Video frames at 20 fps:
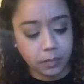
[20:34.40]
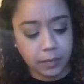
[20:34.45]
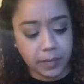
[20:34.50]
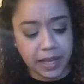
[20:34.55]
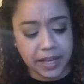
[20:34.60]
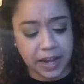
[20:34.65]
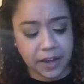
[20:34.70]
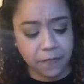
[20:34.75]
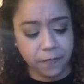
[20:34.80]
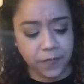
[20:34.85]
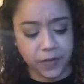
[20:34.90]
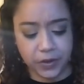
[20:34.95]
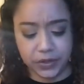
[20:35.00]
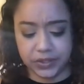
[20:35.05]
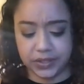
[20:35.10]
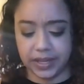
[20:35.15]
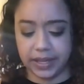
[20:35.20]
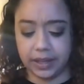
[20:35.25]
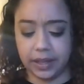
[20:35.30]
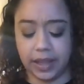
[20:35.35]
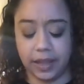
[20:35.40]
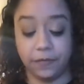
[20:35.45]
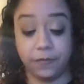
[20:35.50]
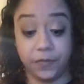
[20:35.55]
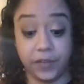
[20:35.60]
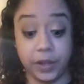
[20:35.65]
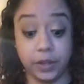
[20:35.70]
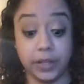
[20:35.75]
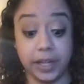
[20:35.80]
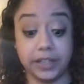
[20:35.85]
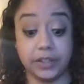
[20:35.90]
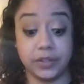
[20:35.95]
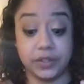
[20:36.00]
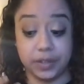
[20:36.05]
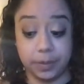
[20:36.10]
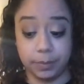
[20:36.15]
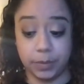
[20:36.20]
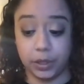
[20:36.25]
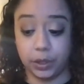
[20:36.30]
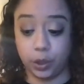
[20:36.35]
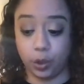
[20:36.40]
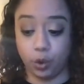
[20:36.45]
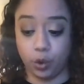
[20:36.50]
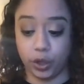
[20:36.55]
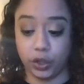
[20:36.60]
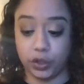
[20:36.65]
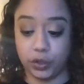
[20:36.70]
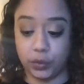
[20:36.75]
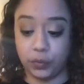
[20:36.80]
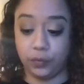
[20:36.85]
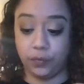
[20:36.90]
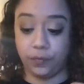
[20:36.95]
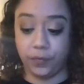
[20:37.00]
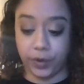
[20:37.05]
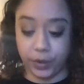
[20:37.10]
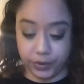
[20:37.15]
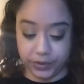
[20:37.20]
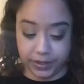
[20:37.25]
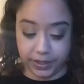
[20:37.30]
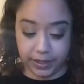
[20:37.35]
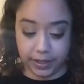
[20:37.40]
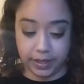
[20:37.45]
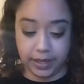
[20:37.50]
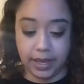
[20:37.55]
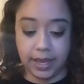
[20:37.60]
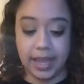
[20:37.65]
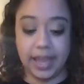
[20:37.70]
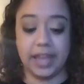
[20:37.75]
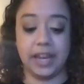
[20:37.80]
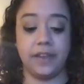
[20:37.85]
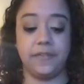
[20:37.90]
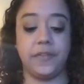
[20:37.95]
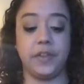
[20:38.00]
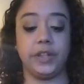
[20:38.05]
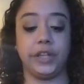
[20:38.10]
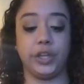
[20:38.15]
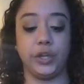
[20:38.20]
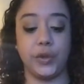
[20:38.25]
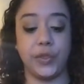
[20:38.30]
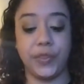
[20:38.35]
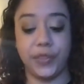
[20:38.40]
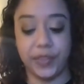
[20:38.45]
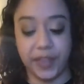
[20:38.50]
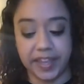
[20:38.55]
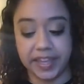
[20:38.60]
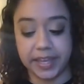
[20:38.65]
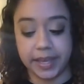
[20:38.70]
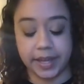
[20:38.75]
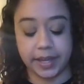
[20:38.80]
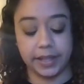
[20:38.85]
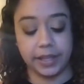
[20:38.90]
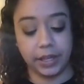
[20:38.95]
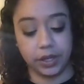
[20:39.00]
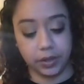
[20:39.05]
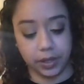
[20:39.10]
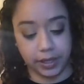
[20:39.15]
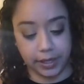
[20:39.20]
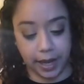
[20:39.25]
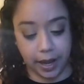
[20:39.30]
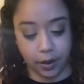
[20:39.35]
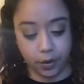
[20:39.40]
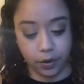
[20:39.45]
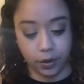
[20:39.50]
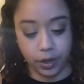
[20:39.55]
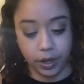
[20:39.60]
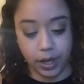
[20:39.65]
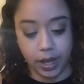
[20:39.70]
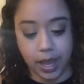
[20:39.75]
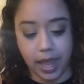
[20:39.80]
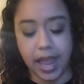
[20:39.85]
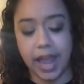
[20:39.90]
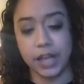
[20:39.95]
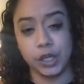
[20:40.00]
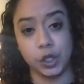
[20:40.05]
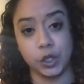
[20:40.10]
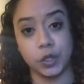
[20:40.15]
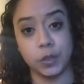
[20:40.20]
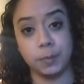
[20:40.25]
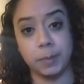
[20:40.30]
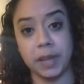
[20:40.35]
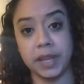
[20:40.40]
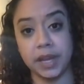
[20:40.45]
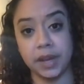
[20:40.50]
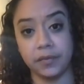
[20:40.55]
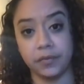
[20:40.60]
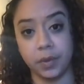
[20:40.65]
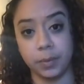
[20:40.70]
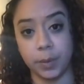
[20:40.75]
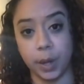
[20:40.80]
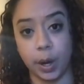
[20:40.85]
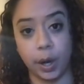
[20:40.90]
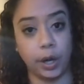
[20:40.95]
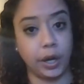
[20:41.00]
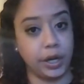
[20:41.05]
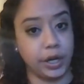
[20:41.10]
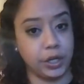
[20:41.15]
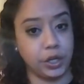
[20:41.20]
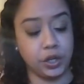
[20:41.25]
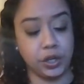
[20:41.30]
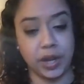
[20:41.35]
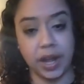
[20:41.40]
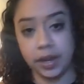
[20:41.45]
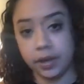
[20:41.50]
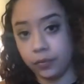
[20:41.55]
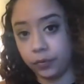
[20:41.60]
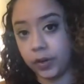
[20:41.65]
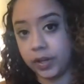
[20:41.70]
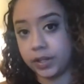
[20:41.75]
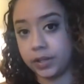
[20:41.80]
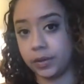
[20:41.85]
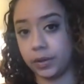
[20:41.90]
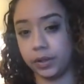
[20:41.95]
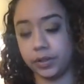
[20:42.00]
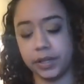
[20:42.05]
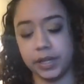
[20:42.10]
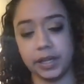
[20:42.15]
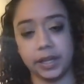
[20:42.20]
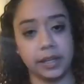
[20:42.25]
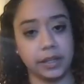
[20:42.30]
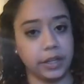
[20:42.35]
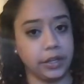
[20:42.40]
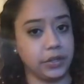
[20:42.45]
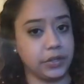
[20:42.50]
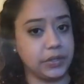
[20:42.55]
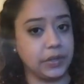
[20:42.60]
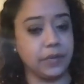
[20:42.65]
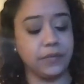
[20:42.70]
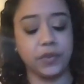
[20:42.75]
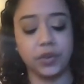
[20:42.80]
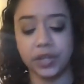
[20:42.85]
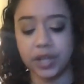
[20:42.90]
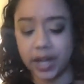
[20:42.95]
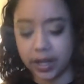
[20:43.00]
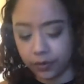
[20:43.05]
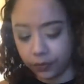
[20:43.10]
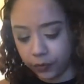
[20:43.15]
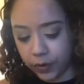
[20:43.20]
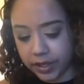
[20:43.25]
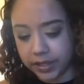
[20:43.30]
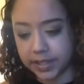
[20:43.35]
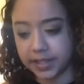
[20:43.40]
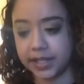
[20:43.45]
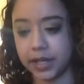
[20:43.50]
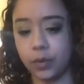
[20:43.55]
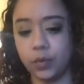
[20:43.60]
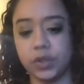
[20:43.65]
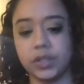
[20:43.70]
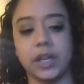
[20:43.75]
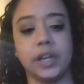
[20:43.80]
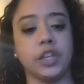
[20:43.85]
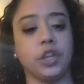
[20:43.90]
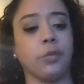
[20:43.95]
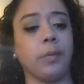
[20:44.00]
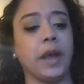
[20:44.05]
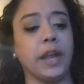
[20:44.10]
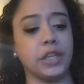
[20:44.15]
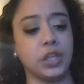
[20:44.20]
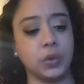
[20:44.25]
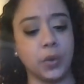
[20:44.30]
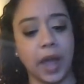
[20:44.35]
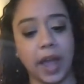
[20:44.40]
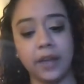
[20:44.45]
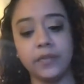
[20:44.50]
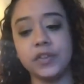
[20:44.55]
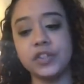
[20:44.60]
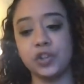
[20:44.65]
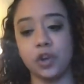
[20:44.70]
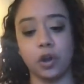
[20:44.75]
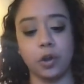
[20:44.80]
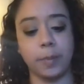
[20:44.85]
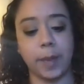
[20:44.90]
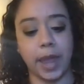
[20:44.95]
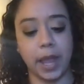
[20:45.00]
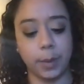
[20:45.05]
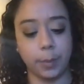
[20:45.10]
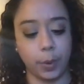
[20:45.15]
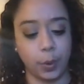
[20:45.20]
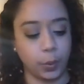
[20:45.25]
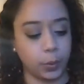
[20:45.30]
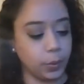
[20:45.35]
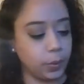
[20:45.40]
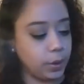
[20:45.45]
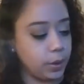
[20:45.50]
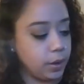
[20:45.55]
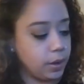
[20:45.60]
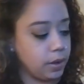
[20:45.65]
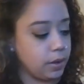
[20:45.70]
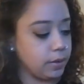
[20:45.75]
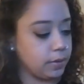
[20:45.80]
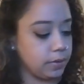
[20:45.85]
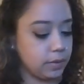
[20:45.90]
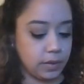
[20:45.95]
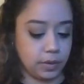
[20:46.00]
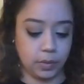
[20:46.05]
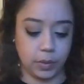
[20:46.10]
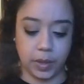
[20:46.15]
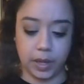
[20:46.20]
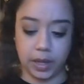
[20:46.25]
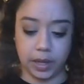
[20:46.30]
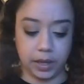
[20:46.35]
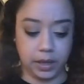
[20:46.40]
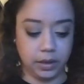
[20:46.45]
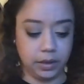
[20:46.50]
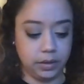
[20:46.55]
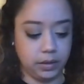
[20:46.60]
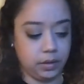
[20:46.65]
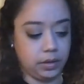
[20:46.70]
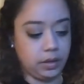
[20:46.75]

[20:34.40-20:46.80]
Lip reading: I feel like there's something you're going to do fiercely. And I feel like you're thinking clearly now. And you're speaking from the heart. And you're not afraid to articulate yourself. You're not afraid to say what's on your mind. You have a strong backbone. Okay.